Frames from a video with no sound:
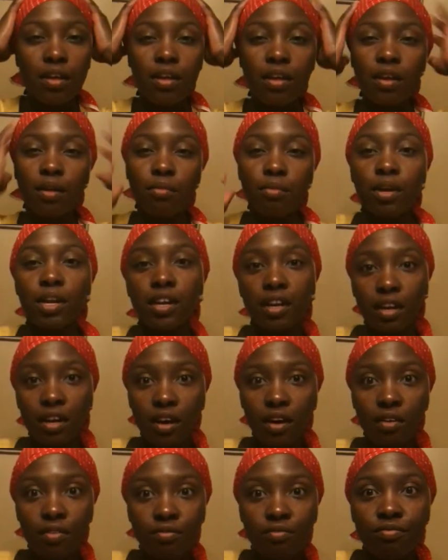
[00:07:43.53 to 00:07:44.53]
and I'm ready to
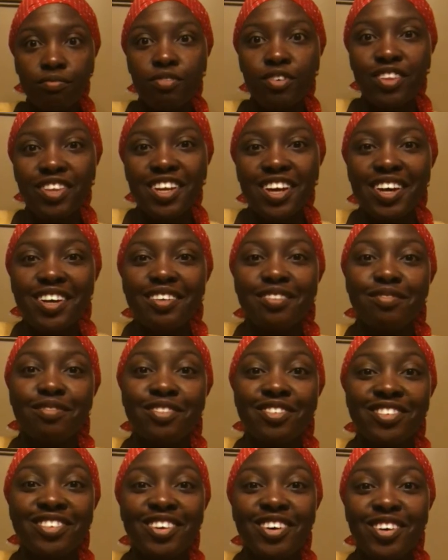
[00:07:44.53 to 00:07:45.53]
go for the night.
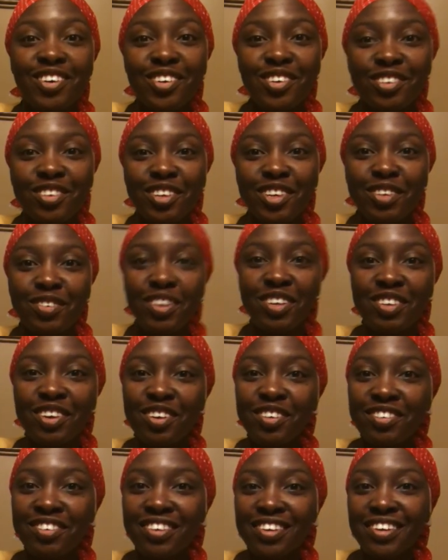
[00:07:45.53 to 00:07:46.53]
So you'll see the
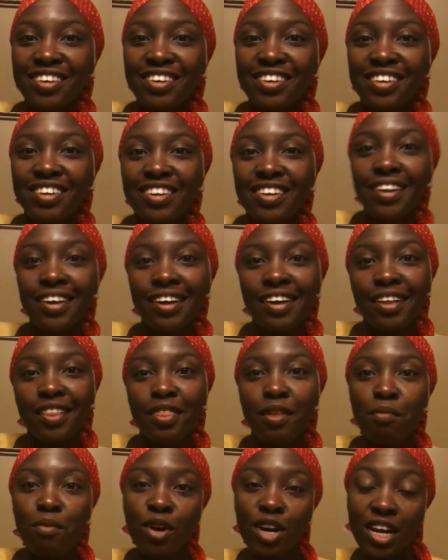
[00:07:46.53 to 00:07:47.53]
results in
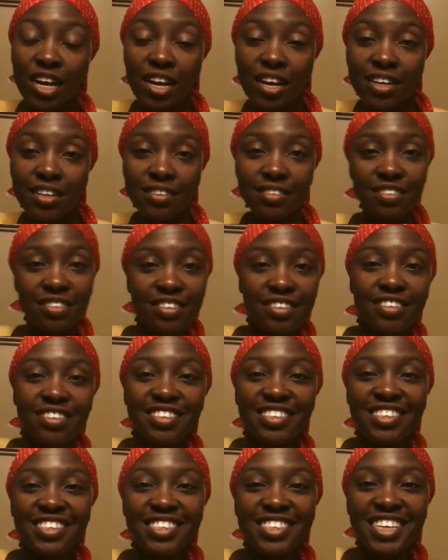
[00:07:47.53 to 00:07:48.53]
the morning.
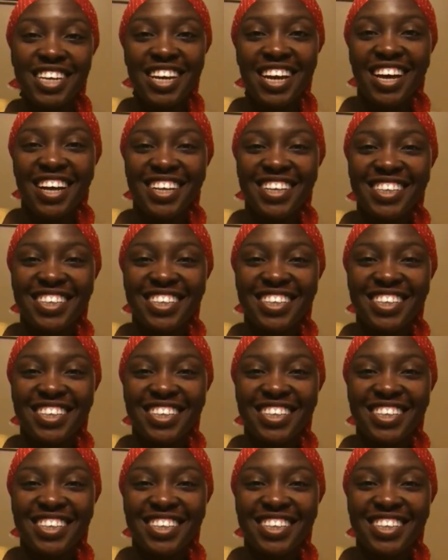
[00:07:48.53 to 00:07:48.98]
See ya.